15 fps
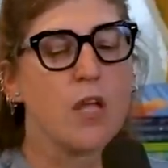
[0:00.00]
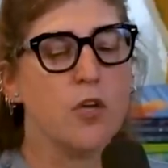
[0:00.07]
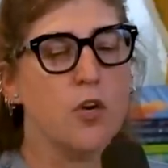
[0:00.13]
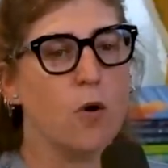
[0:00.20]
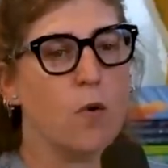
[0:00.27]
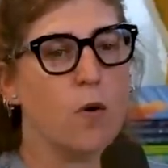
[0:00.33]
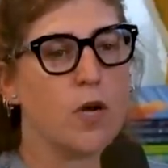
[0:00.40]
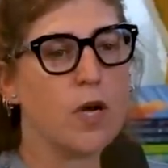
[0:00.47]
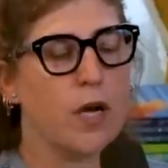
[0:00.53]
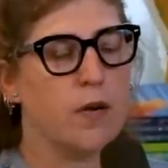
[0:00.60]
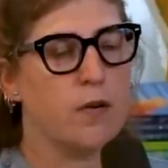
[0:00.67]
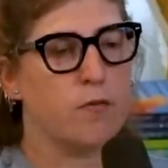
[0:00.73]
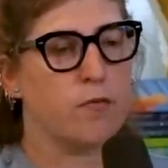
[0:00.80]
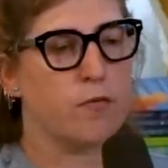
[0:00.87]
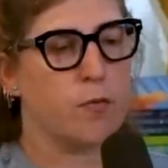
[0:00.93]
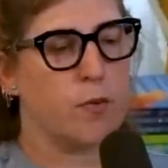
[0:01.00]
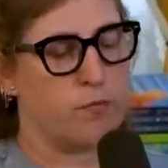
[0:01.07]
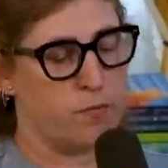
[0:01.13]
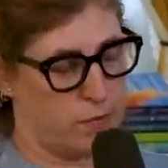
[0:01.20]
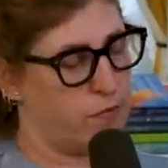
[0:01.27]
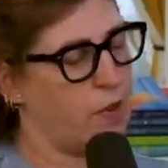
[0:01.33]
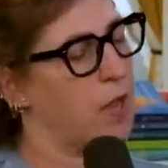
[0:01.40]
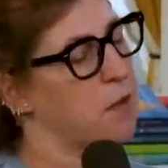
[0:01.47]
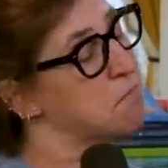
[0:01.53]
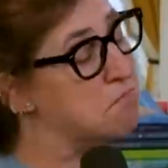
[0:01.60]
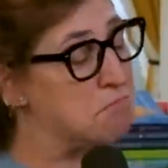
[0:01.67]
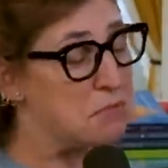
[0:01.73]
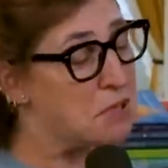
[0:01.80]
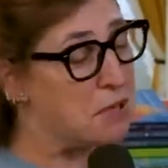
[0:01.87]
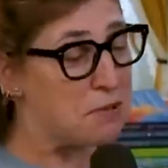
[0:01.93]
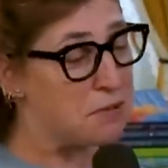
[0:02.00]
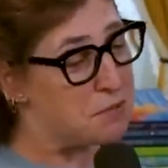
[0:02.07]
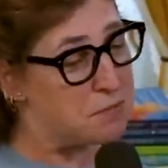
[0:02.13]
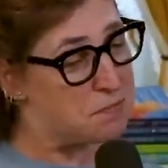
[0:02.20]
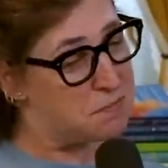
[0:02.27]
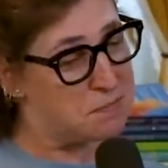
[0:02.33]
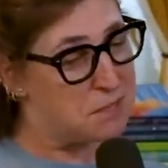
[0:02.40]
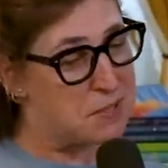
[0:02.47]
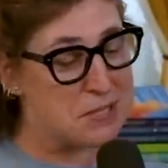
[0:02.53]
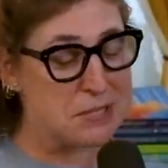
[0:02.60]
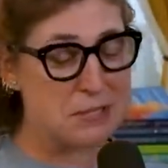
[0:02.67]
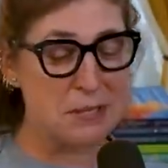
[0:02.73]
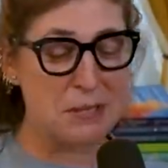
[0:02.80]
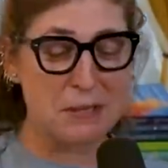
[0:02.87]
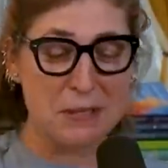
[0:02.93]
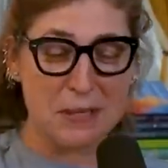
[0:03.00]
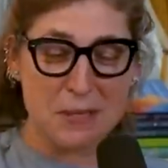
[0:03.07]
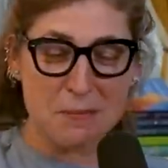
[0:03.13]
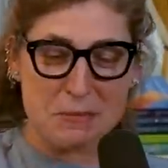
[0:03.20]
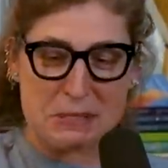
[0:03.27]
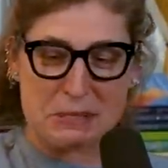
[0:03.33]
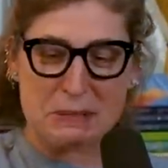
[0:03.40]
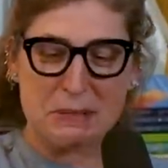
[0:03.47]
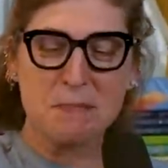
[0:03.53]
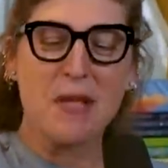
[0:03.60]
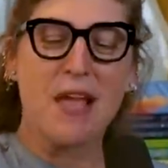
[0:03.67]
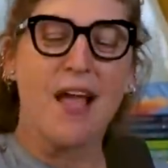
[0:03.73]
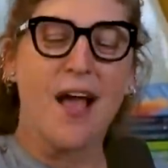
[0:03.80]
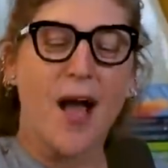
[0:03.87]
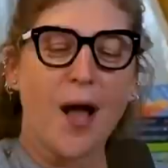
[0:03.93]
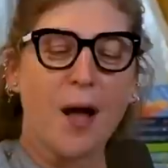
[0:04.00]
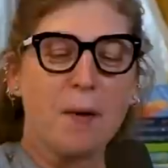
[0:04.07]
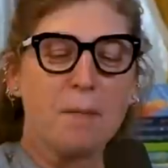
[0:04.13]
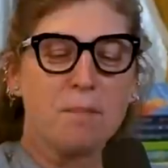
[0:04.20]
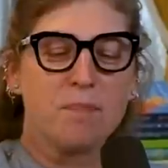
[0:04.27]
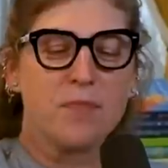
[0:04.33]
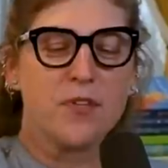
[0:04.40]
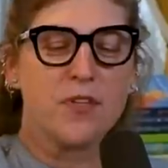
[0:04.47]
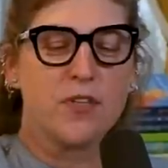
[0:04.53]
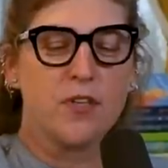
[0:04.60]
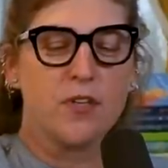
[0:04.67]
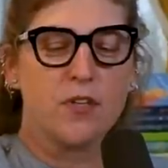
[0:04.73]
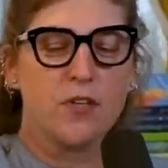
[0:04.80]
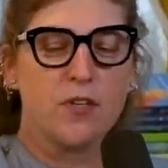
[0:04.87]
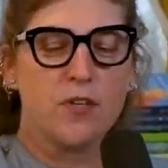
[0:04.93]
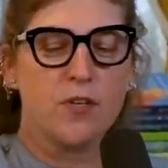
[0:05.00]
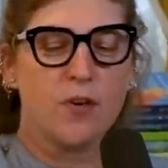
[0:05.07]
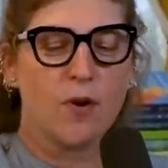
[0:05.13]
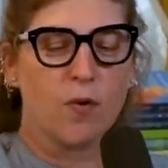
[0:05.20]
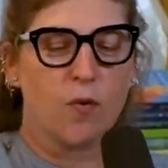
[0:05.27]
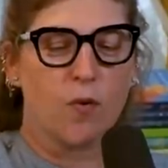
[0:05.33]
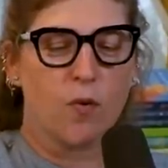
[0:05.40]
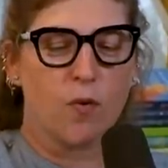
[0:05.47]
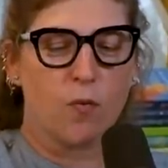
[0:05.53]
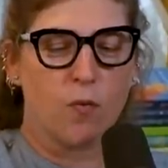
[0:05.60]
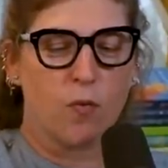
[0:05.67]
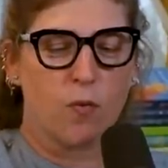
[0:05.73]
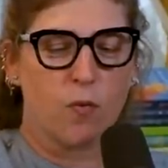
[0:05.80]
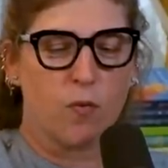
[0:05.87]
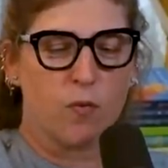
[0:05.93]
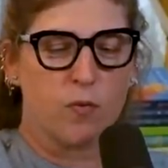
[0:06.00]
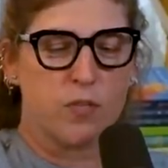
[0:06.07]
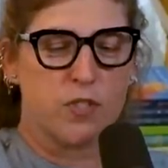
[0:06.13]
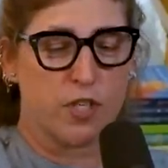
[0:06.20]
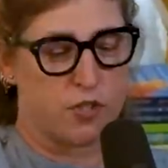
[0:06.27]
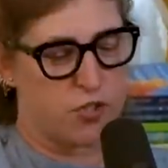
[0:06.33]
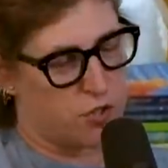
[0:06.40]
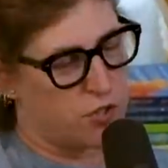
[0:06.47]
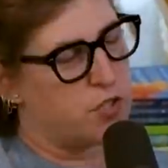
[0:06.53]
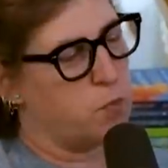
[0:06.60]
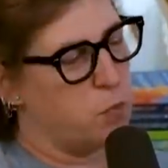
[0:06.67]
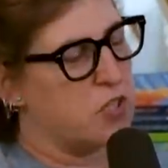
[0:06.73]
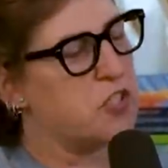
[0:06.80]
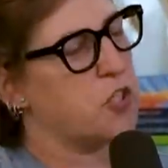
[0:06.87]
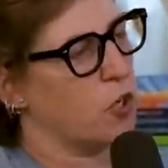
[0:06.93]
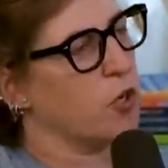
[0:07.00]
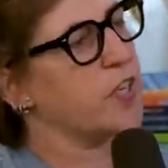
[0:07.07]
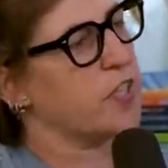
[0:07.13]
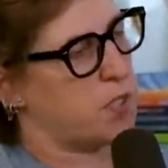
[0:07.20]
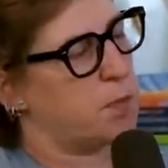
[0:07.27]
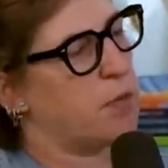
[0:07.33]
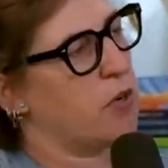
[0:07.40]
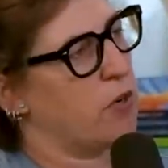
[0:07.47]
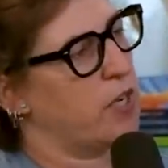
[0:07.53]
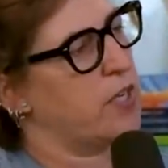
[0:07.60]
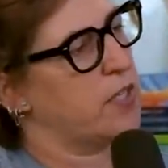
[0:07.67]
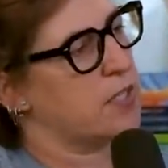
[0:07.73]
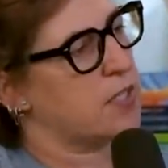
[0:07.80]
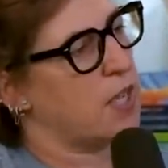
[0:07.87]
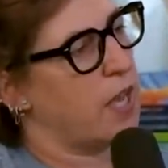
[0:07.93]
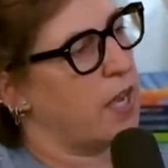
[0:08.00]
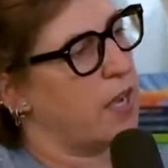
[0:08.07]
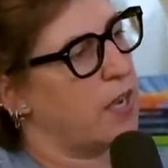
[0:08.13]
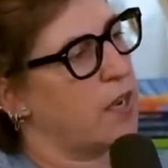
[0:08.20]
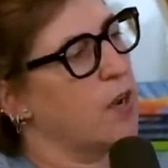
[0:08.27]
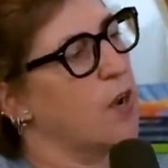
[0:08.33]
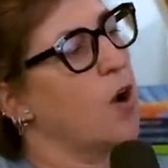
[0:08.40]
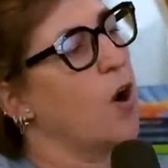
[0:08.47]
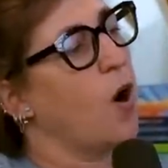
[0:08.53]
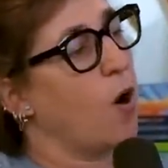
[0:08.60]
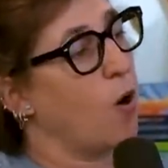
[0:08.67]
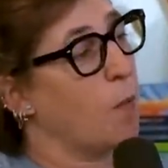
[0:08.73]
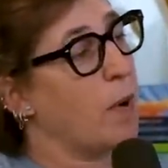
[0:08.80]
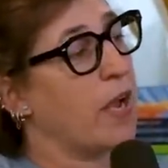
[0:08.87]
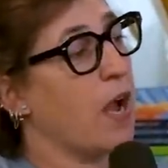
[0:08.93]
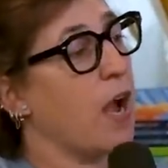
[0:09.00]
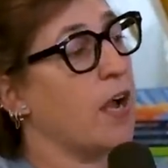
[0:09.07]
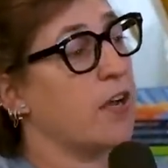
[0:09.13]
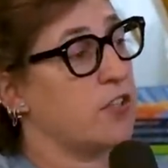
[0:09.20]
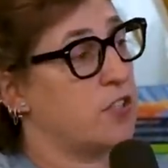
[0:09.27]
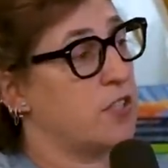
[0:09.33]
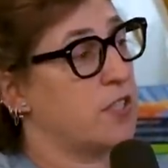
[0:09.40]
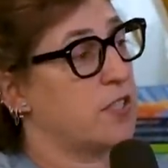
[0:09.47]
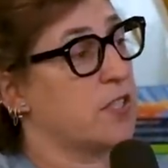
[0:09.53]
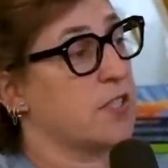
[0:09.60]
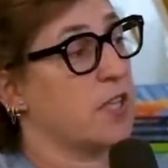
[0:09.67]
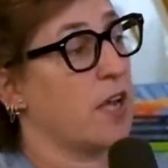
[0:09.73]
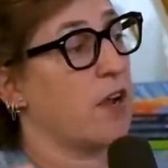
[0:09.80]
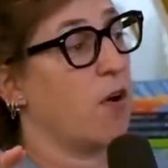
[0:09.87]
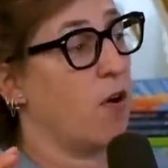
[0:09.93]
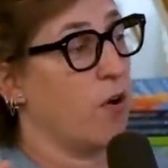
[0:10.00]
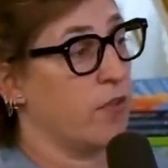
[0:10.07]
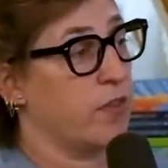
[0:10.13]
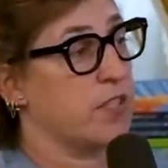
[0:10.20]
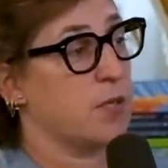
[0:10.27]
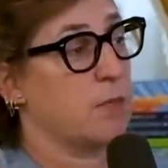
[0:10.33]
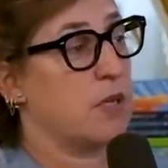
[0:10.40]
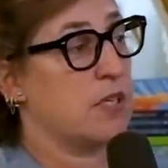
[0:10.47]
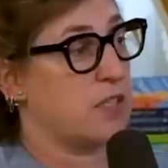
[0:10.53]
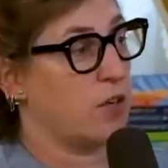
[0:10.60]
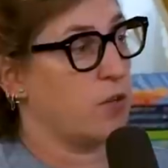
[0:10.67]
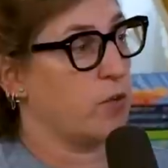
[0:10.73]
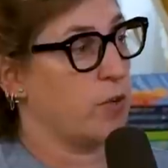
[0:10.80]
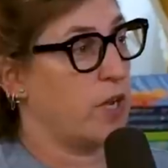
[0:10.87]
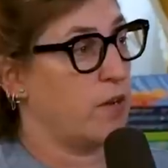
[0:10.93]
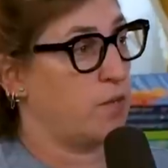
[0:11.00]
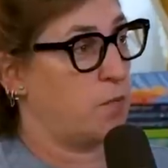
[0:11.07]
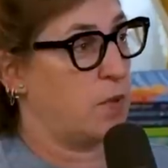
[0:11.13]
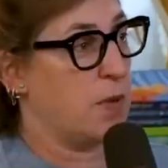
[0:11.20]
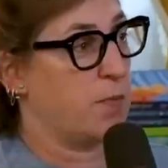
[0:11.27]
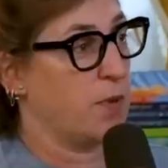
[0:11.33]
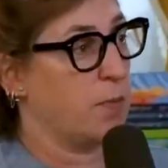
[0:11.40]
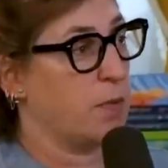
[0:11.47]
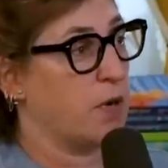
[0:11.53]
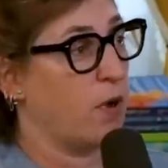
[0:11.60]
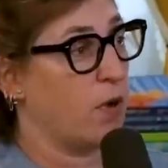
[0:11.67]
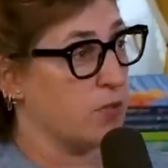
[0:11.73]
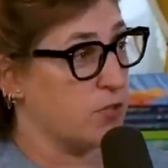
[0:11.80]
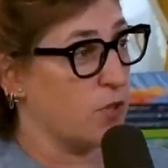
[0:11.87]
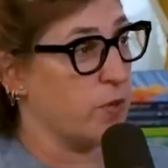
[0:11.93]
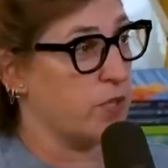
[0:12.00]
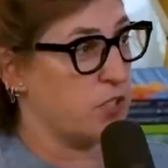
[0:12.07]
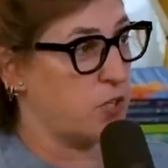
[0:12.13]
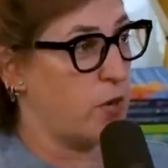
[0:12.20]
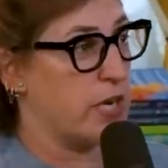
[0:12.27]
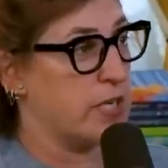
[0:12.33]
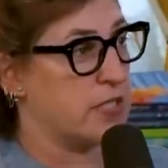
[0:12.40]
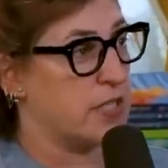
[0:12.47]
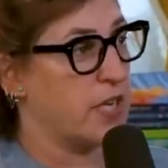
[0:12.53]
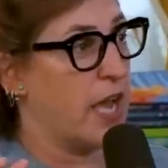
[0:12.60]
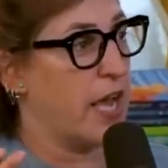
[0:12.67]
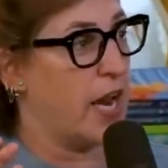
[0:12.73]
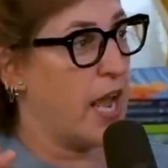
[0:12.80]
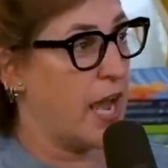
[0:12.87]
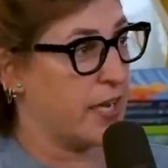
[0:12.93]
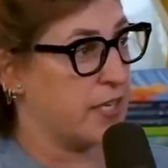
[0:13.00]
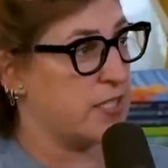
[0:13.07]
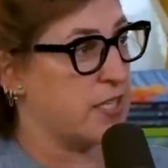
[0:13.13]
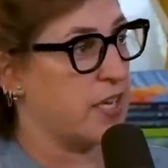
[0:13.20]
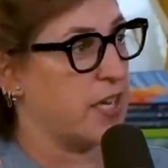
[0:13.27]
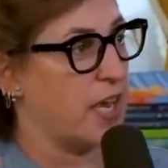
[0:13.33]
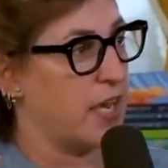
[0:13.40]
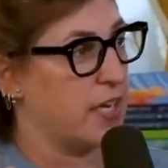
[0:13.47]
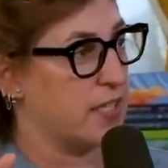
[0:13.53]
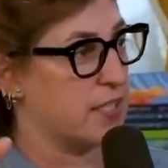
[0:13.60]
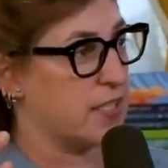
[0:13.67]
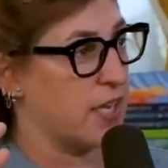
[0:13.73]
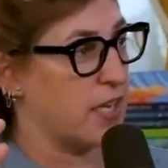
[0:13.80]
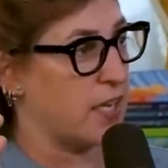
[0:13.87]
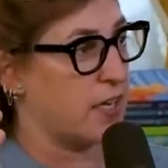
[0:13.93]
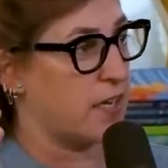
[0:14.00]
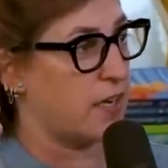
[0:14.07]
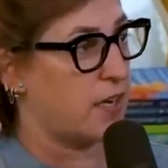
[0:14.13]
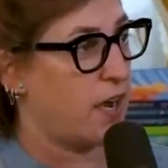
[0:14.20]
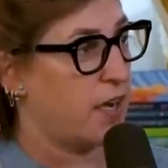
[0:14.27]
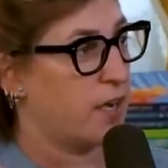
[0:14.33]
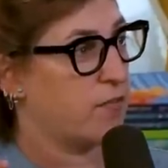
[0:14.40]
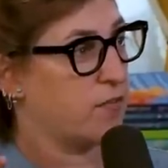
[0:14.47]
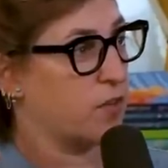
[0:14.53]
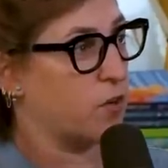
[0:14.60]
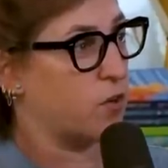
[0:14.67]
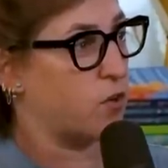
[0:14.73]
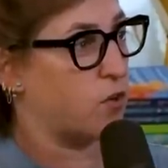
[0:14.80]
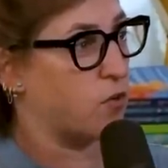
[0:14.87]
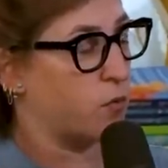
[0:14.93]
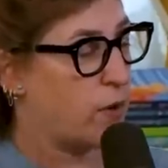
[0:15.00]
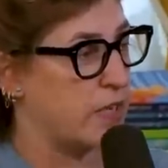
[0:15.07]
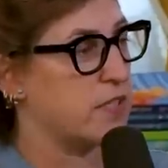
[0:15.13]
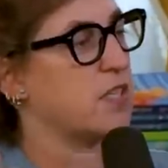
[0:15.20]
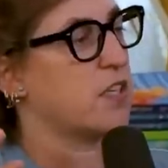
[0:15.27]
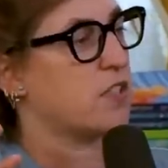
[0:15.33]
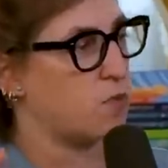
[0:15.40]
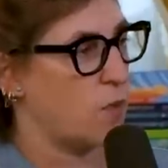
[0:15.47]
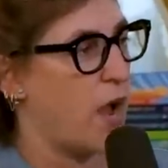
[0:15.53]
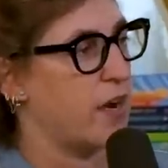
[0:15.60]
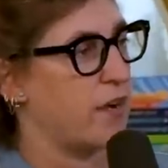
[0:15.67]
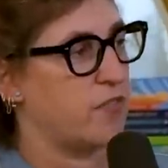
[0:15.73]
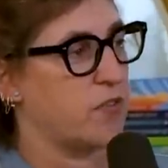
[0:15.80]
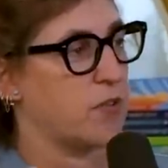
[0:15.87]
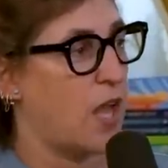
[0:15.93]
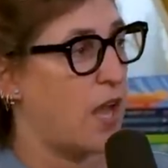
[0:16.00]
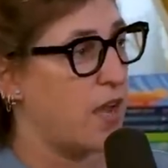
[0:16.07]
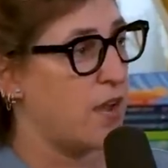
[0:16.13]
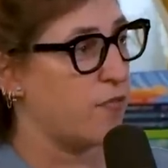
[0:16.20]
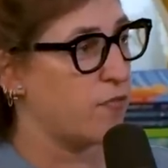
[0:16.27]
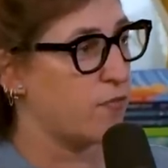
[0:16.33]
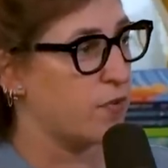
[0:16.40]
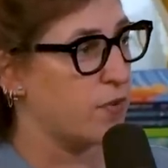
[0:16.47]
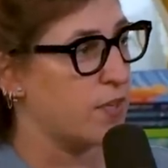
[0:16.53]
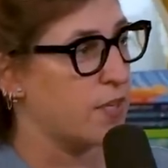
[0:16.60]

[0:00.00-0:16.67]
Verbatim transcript: you know, kind of we've we've had other mm, SNL alums here. Okay. Um, you know, did you was your experience like, oh my gosh, this is like all these amazing creative people, but also it's crazy and hectic and it's like kind of the craziest ride of your life?